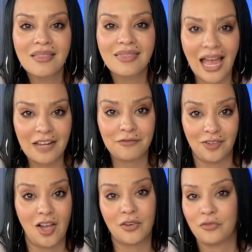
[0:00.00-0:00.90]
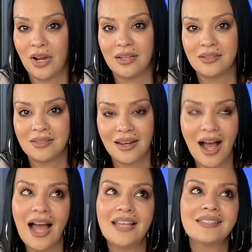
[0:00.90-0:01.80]
lifelong friends that
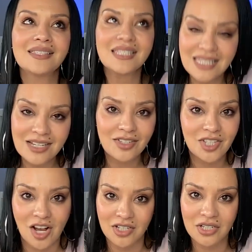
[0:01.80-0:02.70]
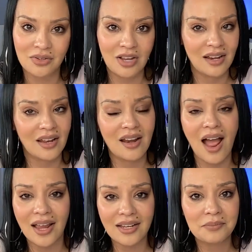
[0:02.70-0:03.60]
I still talk to and that
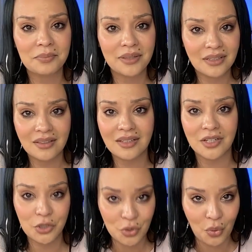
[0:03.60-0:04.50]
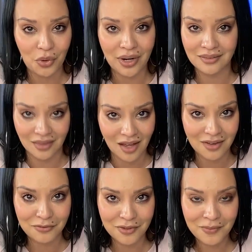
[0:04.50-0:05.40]
I completely adore and
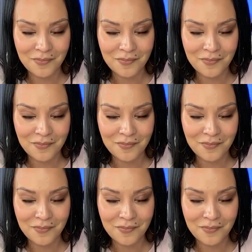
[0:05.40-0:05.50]
love.